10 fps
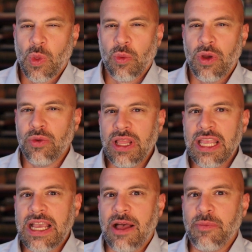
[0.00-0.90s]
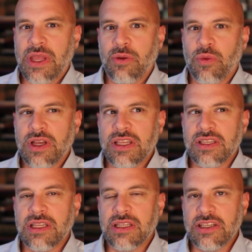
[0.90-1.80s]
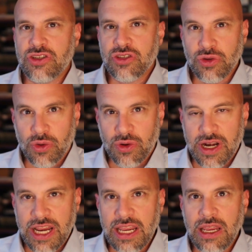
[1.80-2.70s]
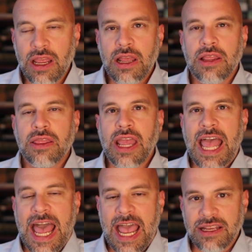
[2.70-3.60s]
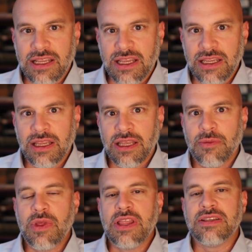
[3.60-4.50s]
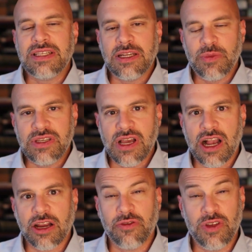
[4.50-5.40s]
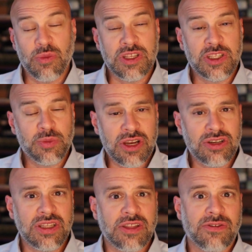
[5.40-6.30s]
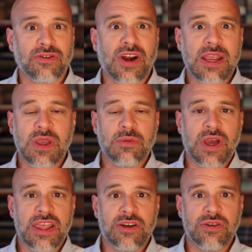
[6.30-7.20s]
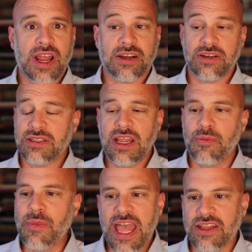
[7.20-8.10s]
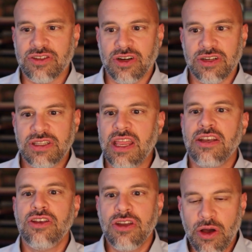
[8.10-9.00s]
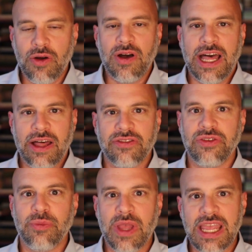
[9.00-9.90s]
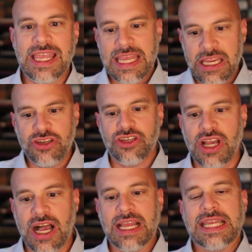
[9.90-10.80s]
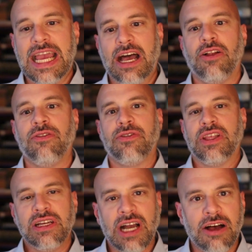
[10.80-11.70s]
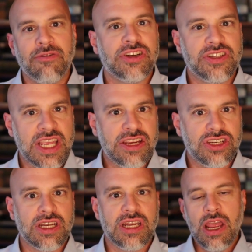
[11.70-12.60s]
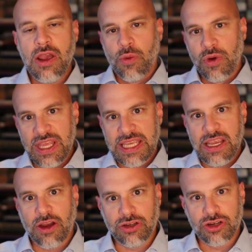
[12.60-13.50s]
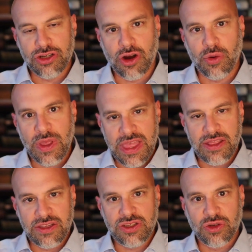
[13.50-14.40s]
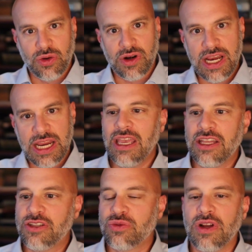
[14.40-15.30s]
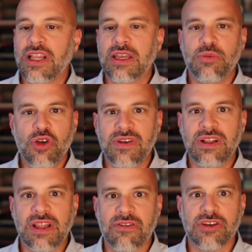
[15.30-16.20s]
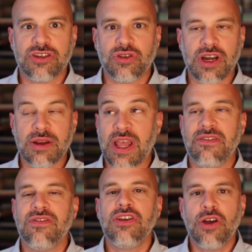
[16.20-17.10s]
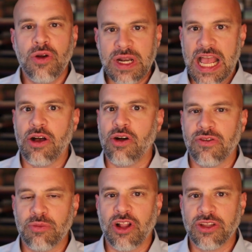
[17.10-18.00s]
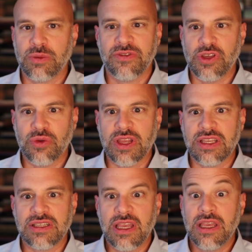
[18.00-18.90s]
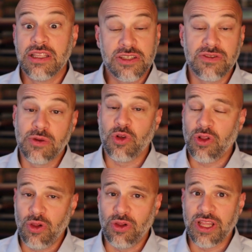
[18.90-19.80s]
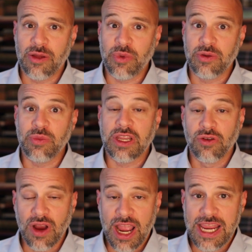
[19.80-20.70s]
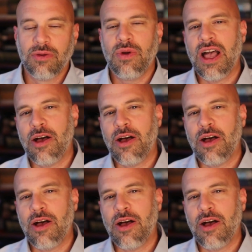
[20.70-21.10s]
What really got me was the story, the acting, the cinematography, but especially the framing by the directors. They are masters. They know how to make each shot count for the conversation, where the characters are within the story. It's really a movie lover's dream. I have no doubt over multiple viewings, this film will hold up and be great. Well,